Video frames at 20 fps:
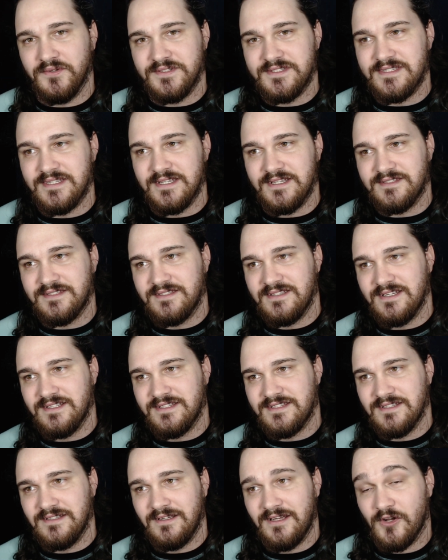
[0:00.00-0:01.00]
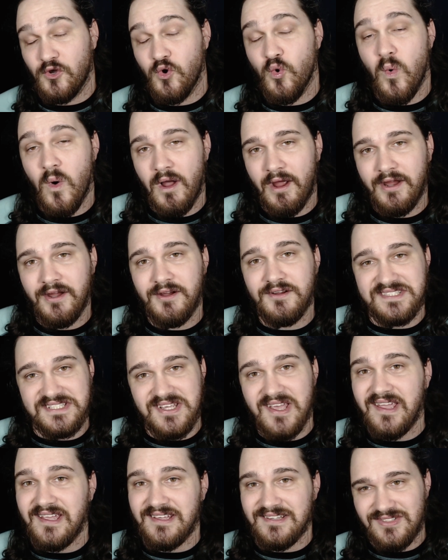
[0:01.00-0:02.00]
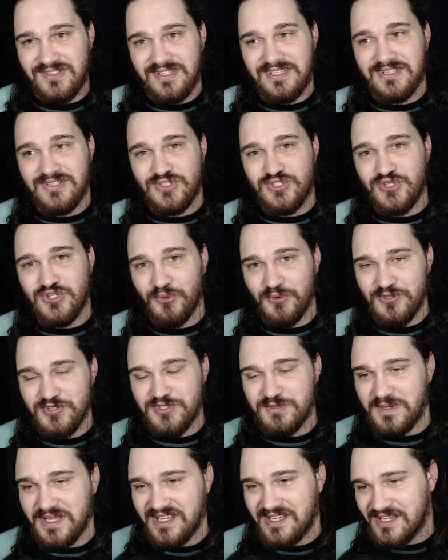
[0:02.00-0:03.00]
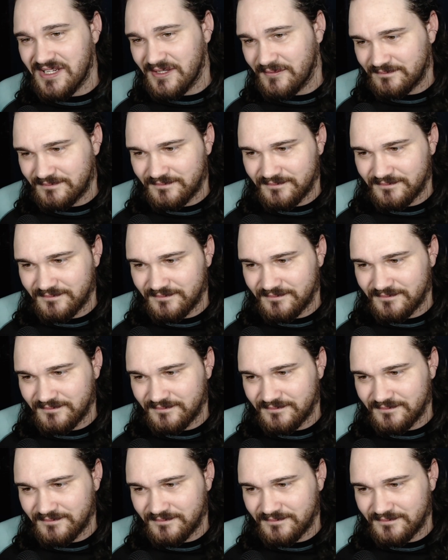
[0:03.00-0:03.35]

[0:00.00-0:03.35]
It's, it's, it's an acquired taste, so to speak.